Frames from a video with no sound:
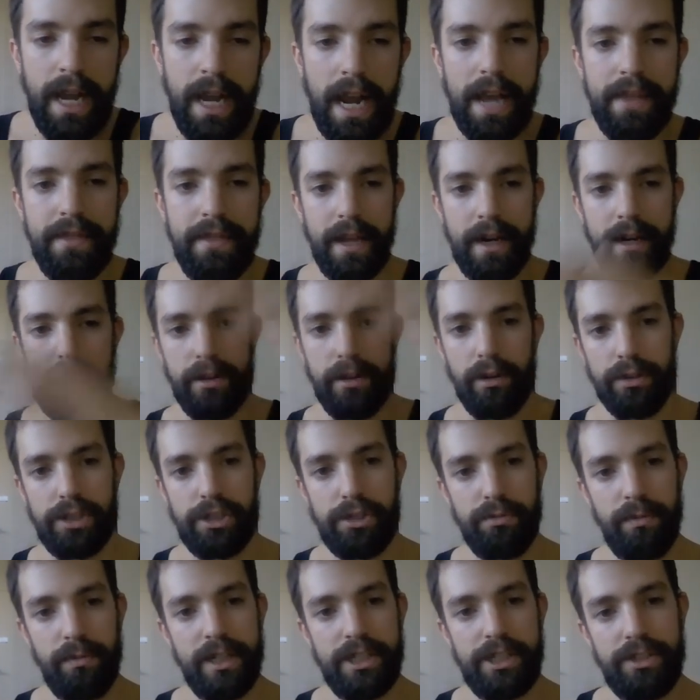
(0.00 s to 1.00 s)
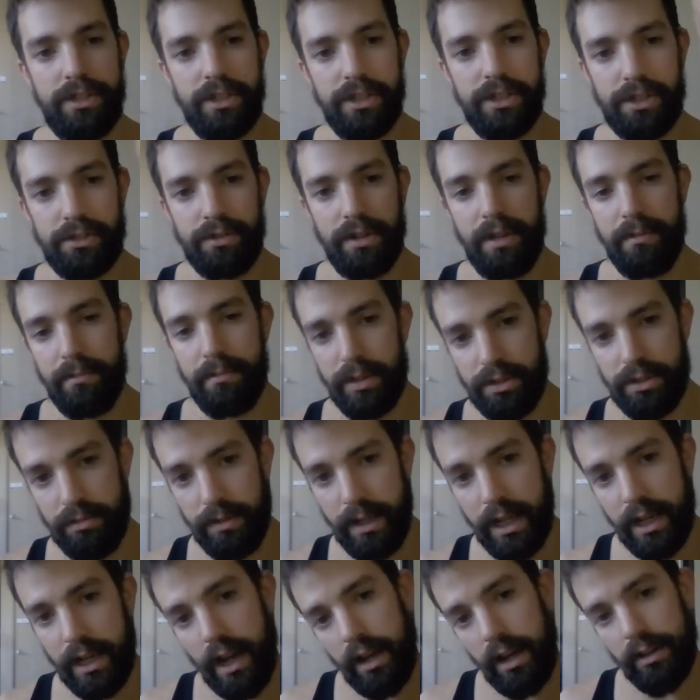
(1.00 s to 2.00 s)
And then it'll switch the screen
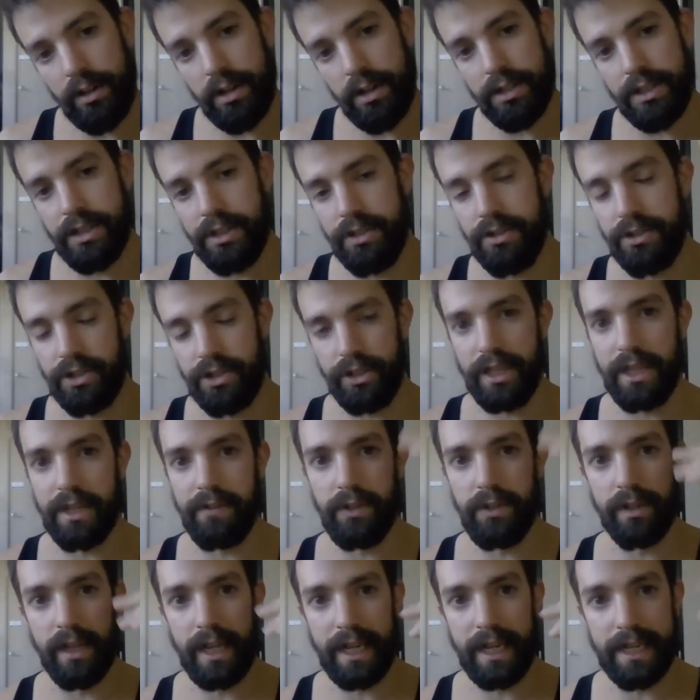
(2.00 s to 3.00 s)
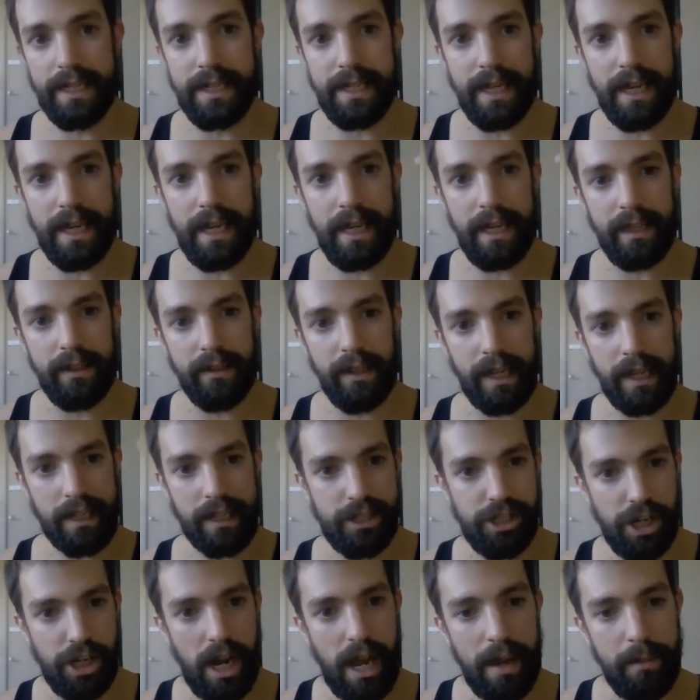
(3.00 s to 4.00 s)
between colors and usually give you like a ding, like a
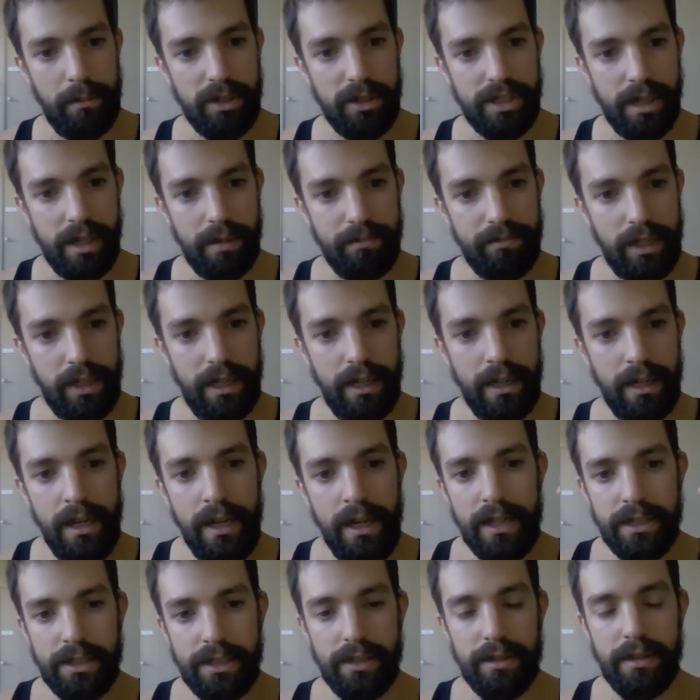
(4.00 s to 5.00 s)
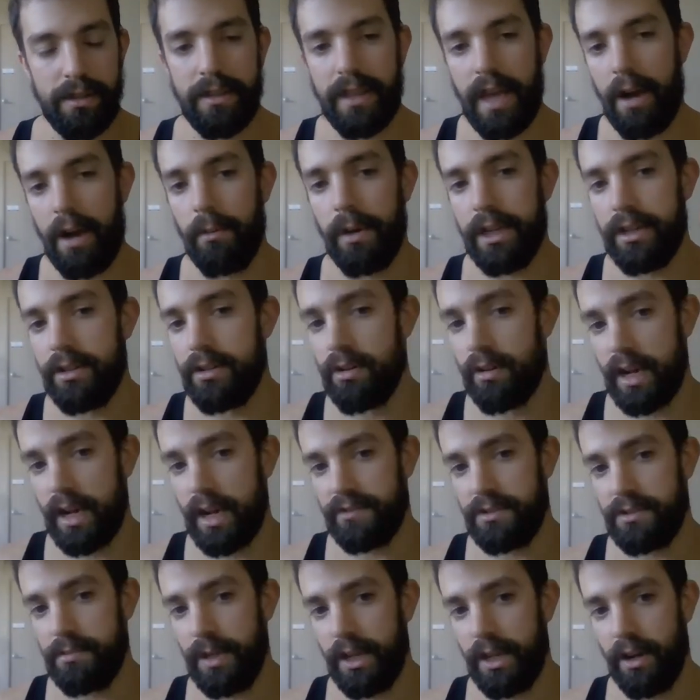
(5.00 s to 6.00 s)
chime or something, so that way you don't
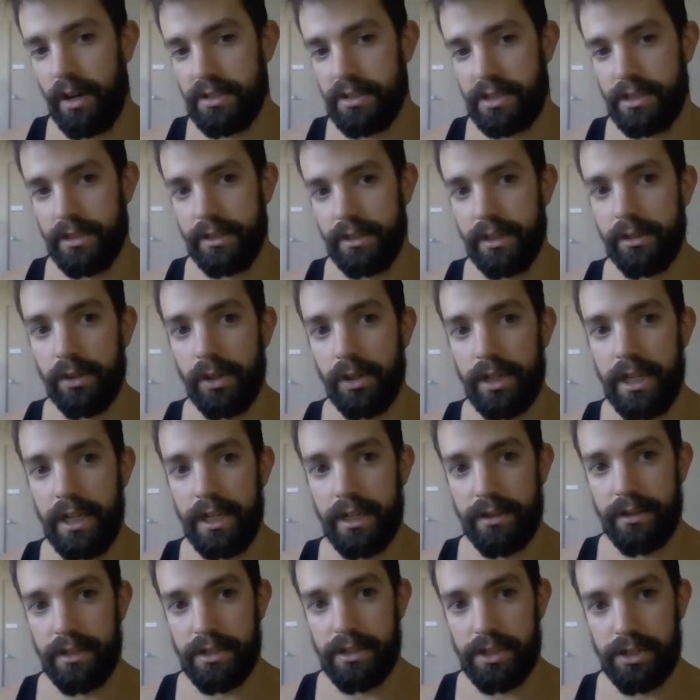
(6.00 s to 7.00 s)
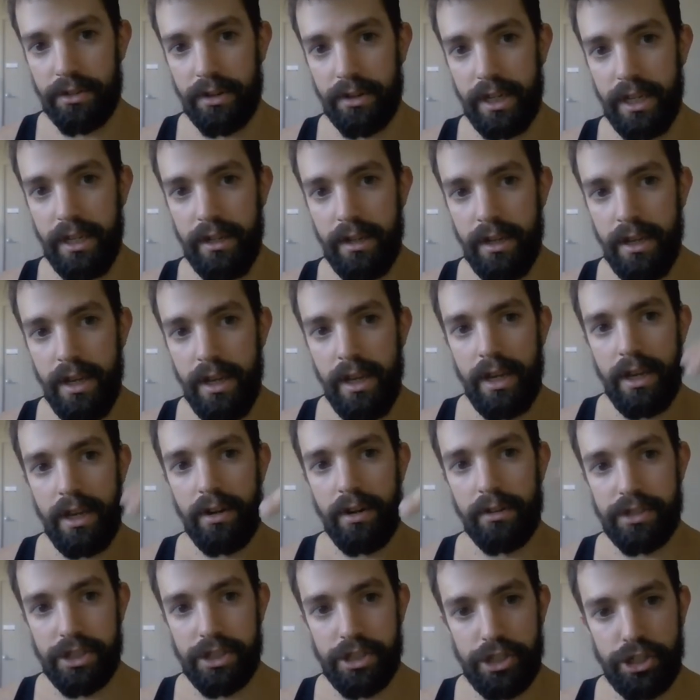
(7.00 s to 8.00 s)
have to be constantly looking at the screen.
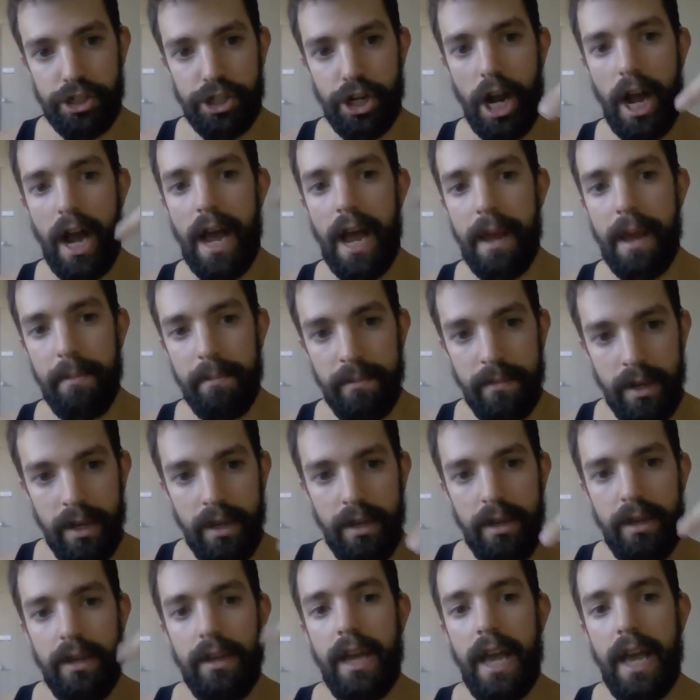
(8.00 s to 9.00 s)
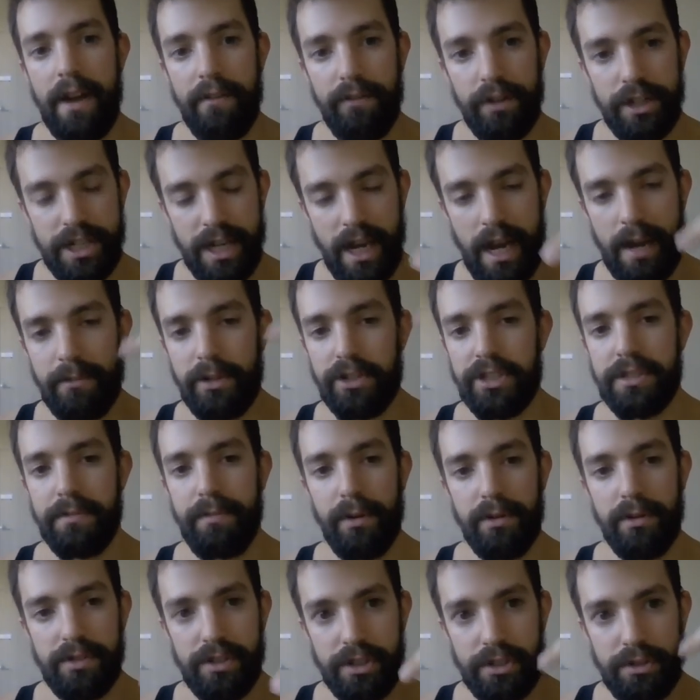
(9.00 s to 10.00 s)
It'll just chime every time you're
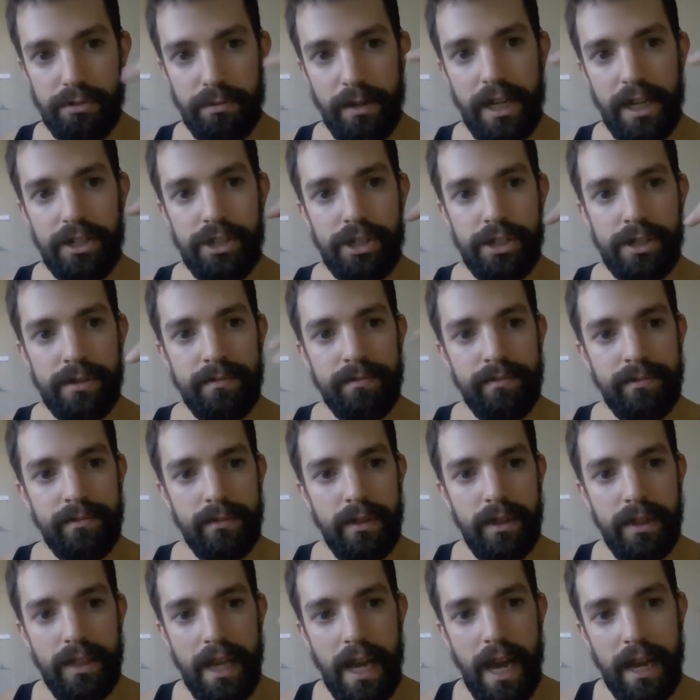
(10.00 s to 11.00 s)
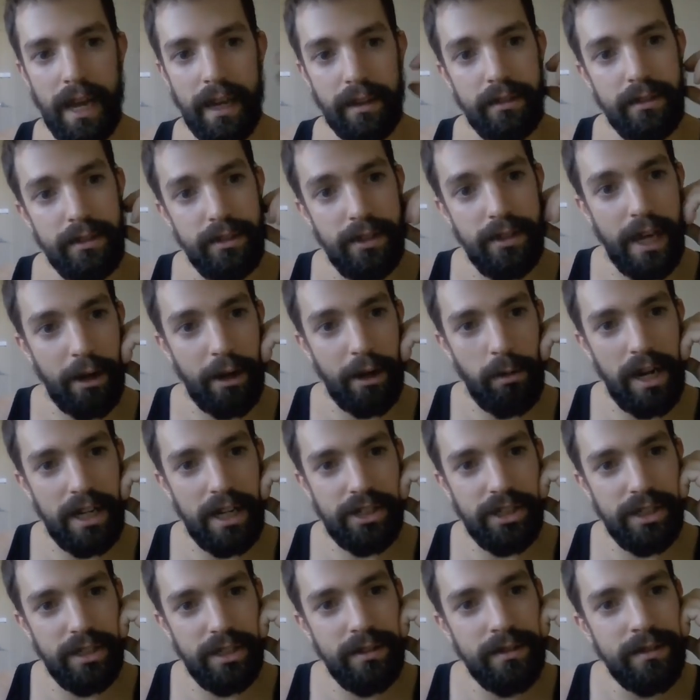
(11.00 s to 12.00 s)
supposed to switch. Yeah, you got a
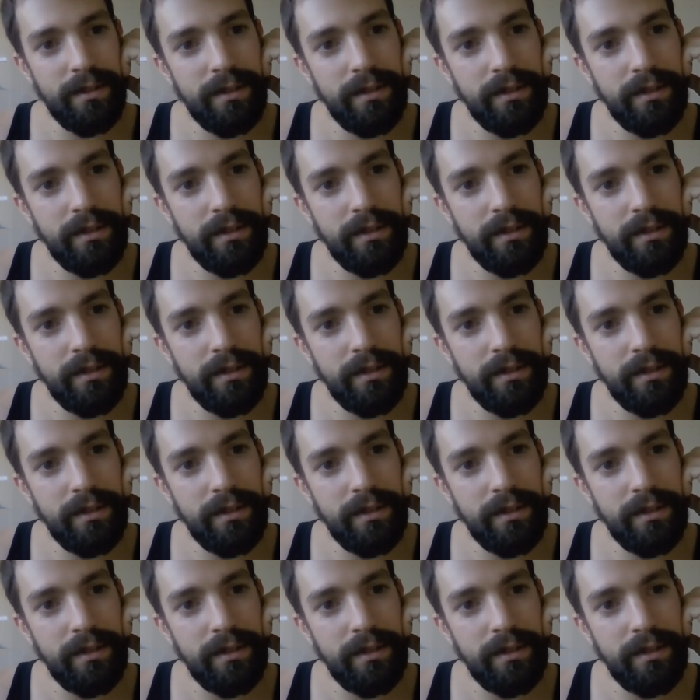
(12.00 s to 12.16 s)
question?